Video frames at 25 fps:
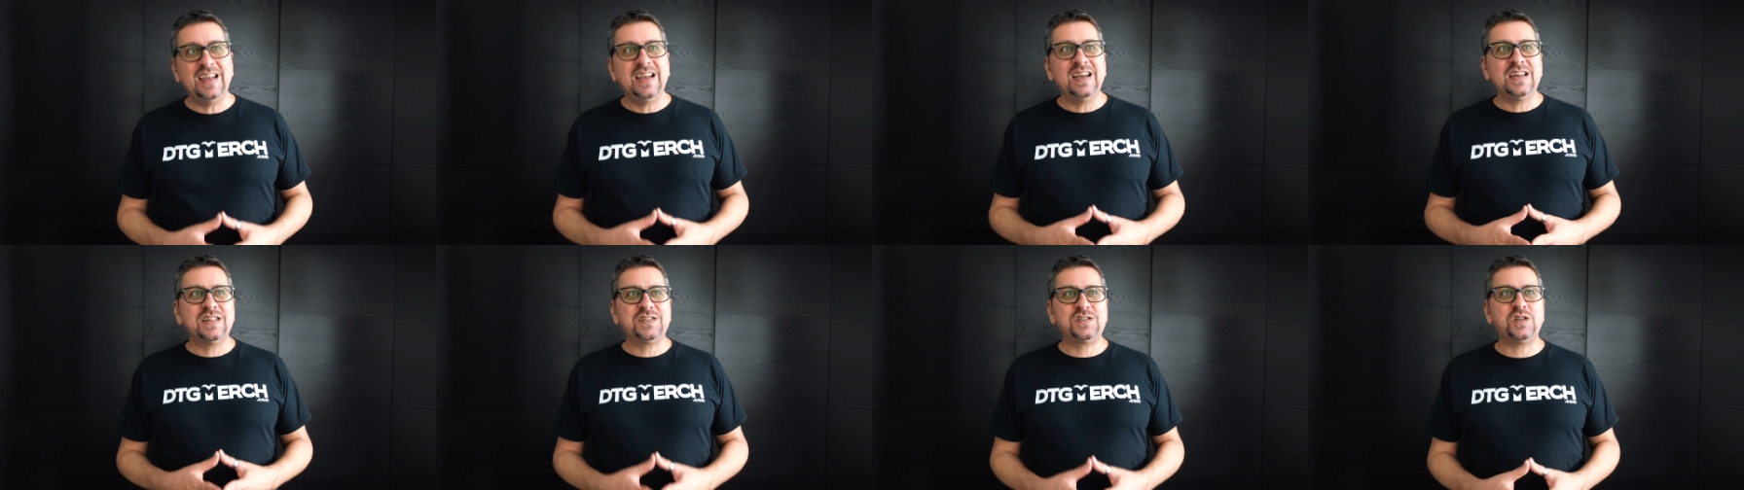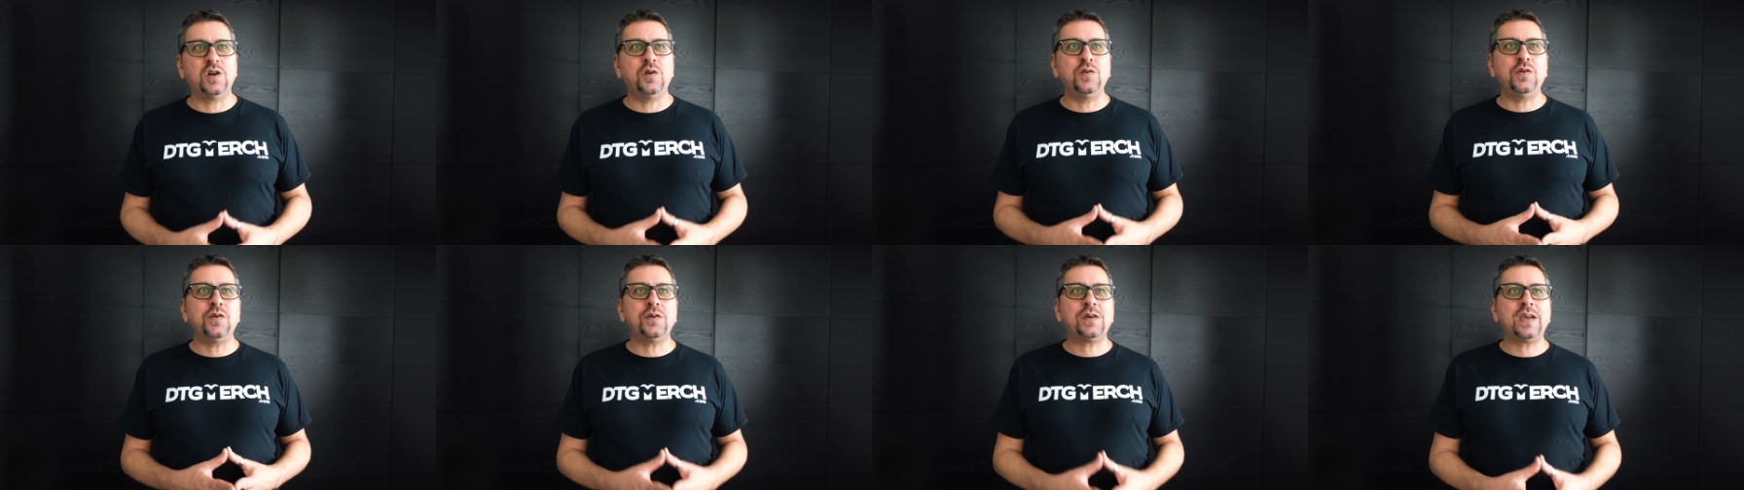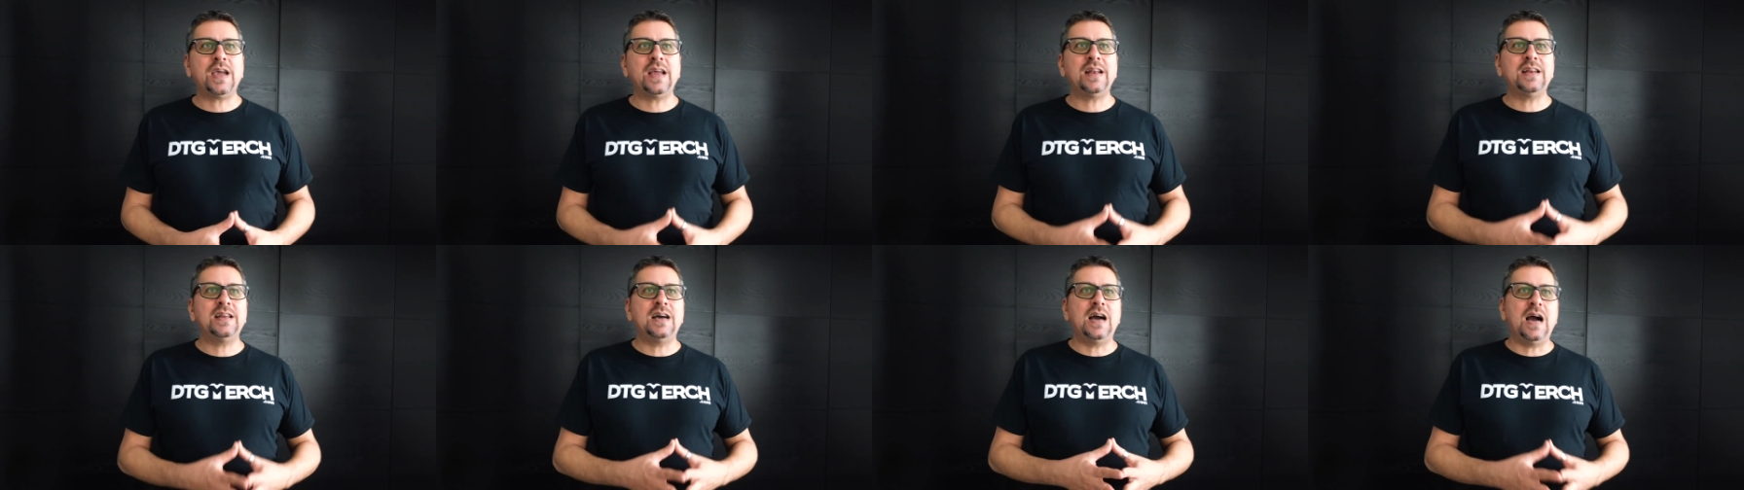so you
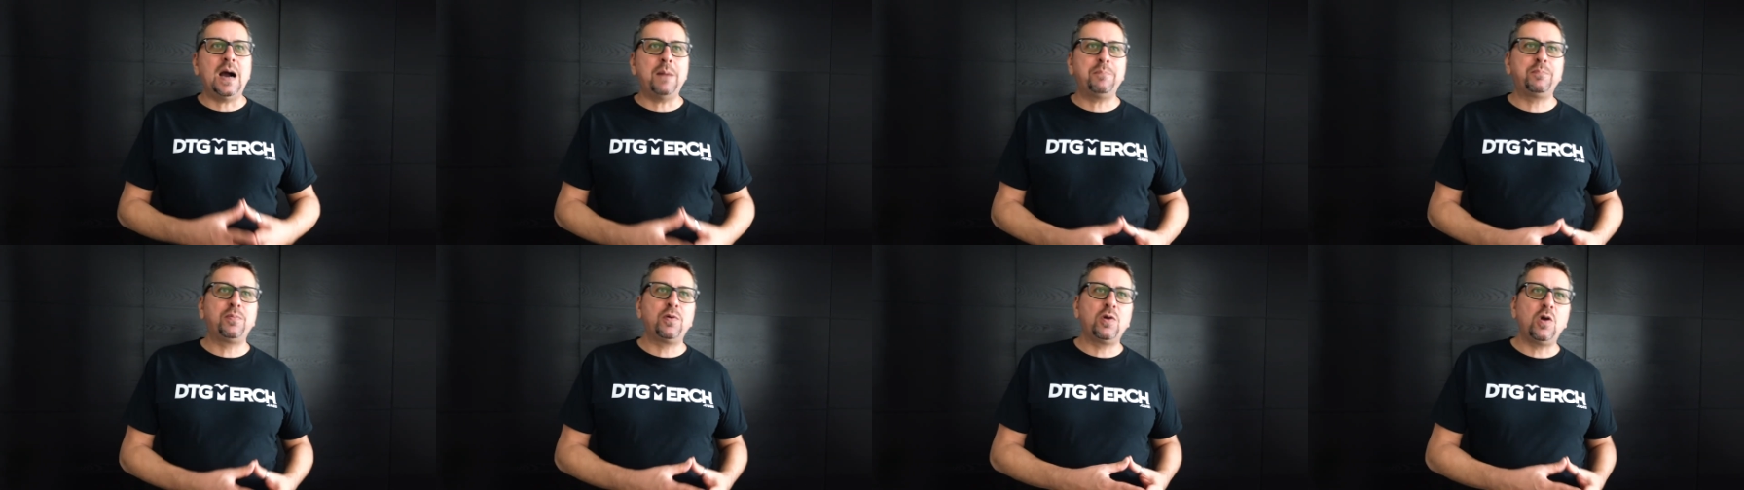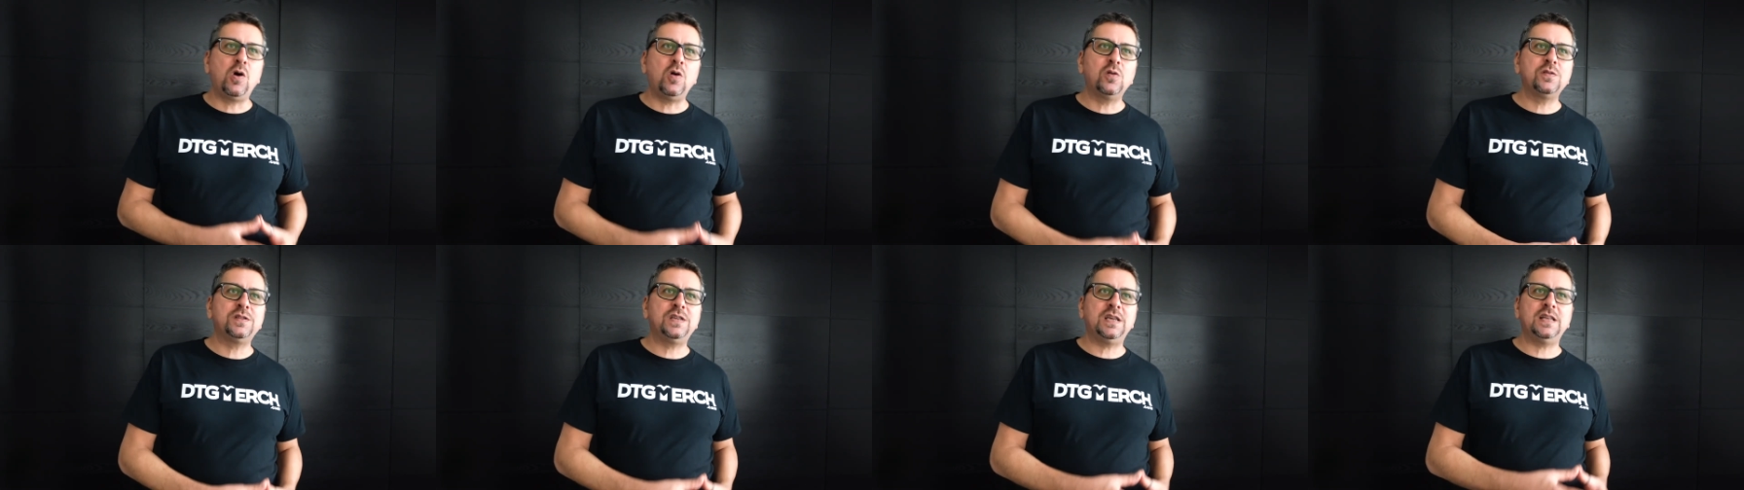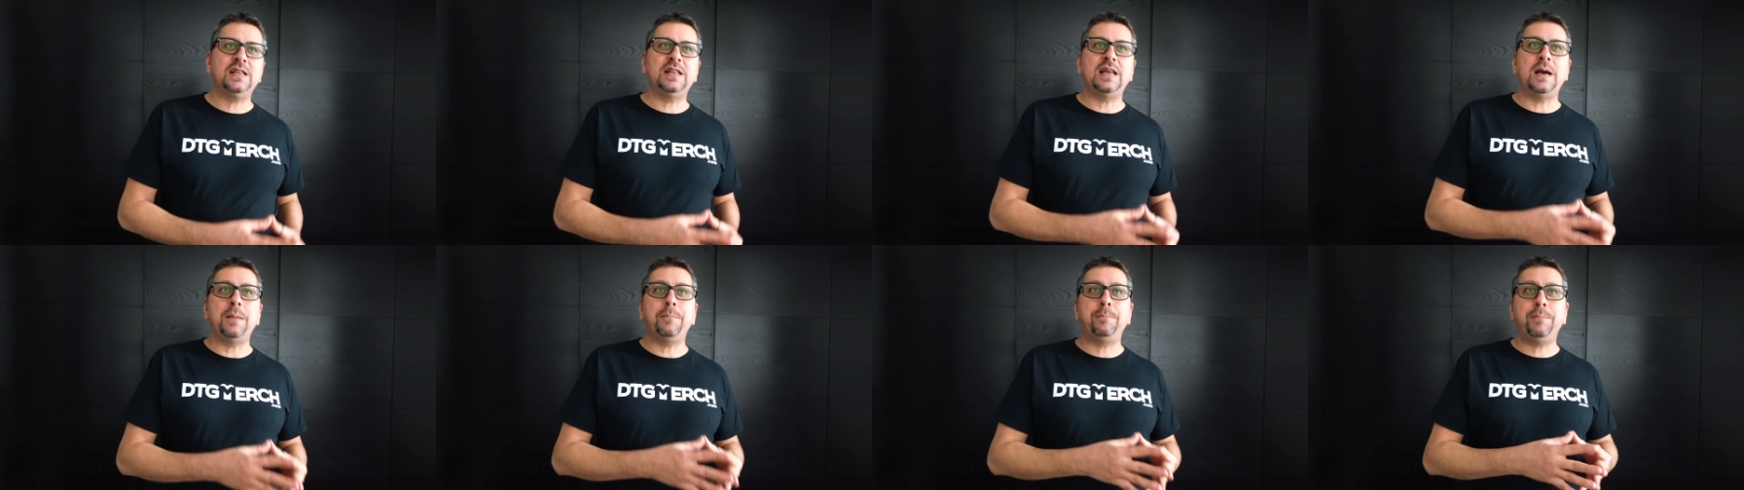can upload
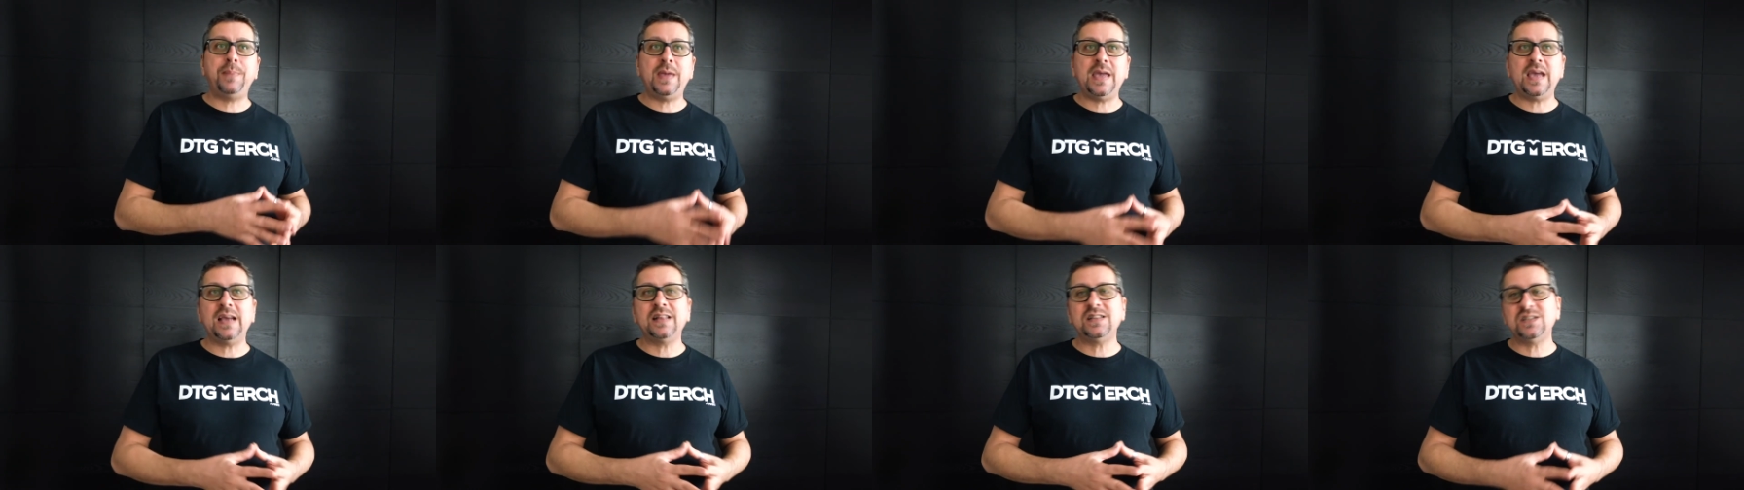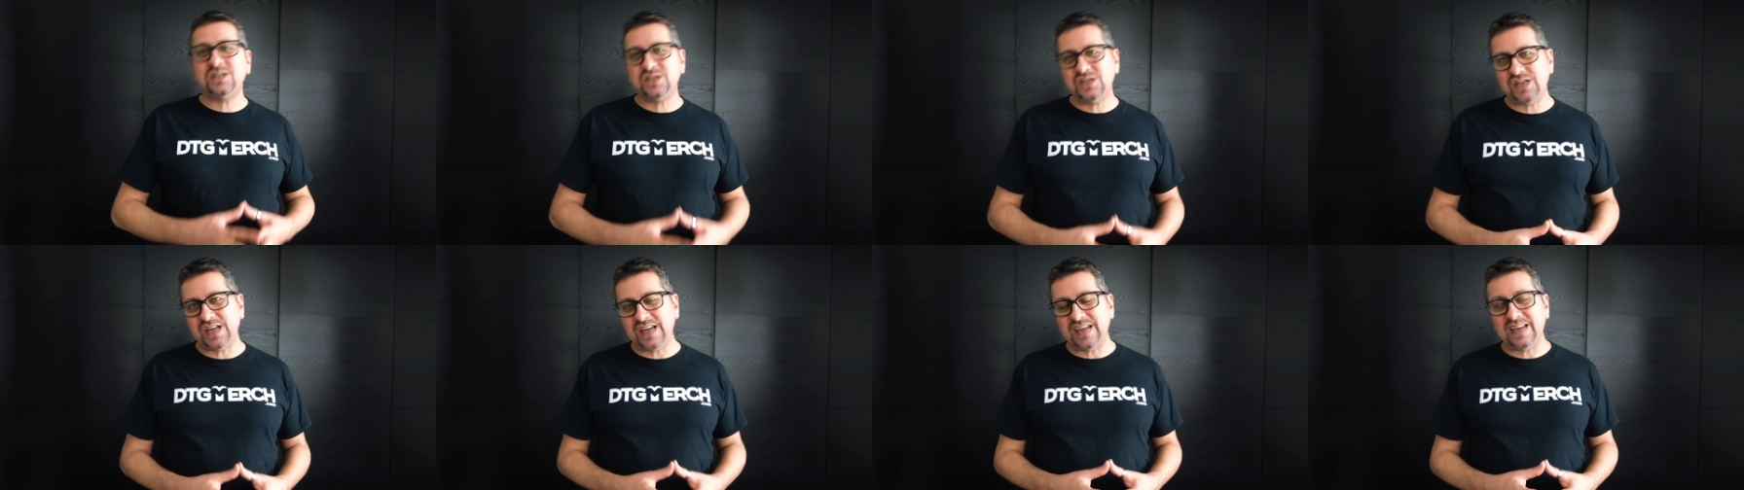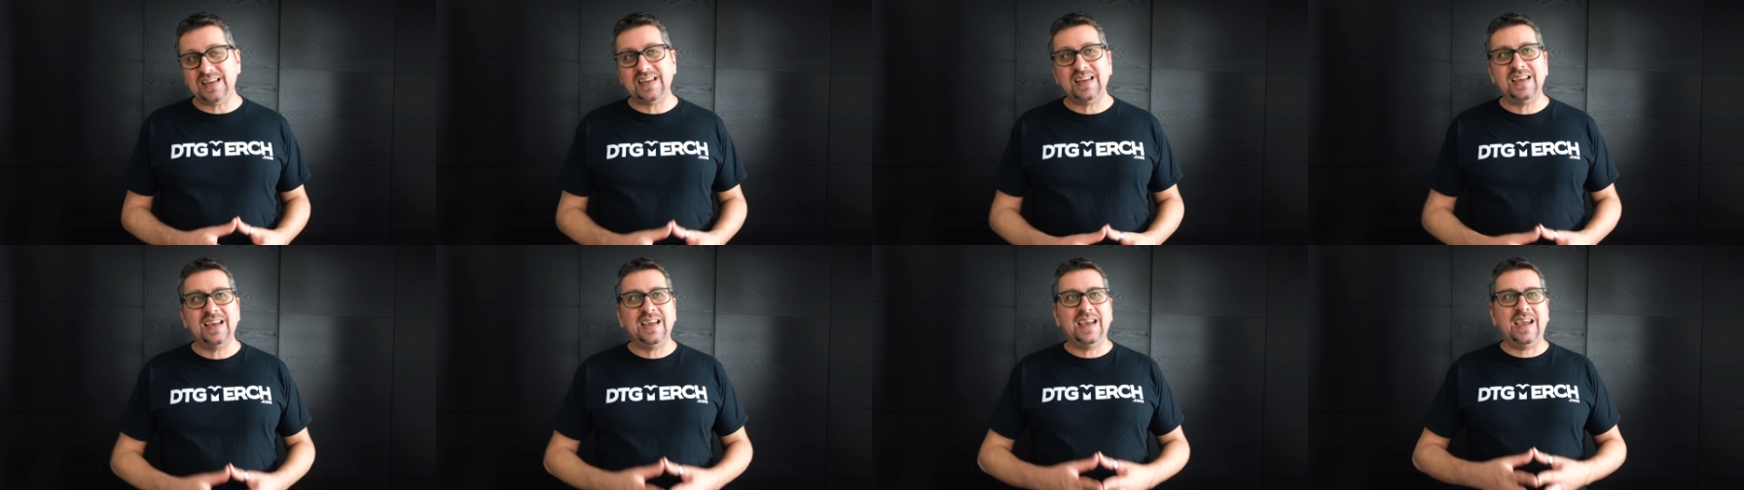in a P N
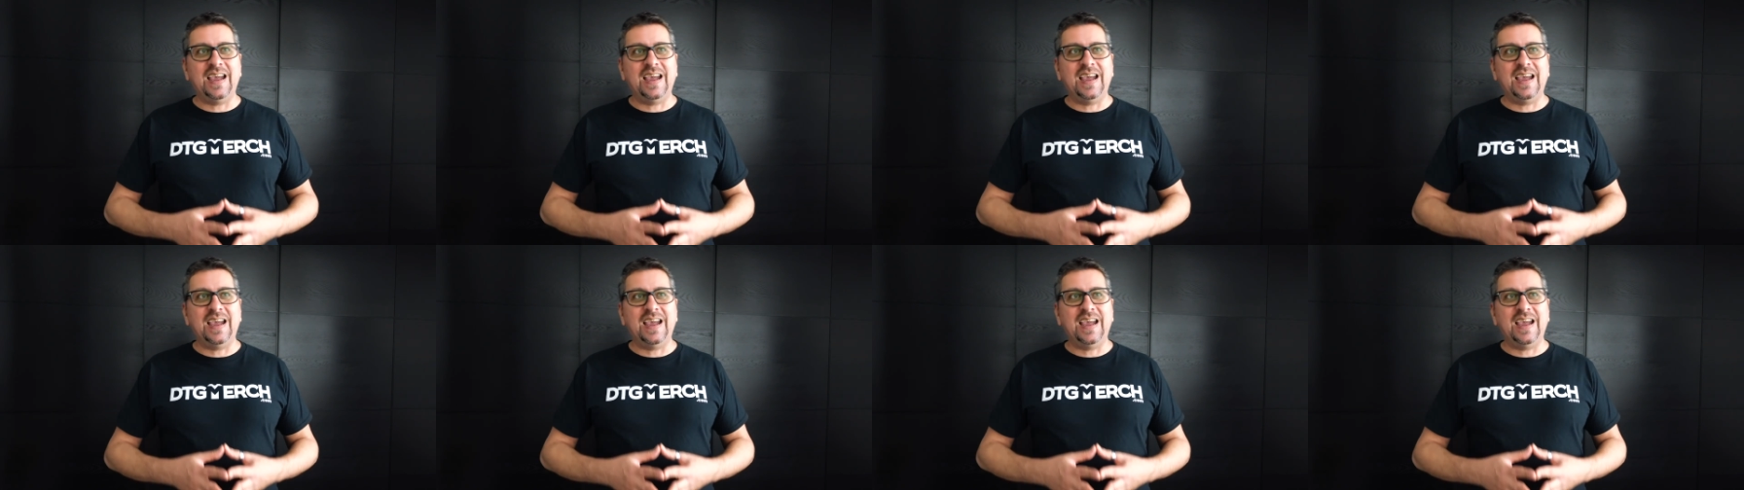G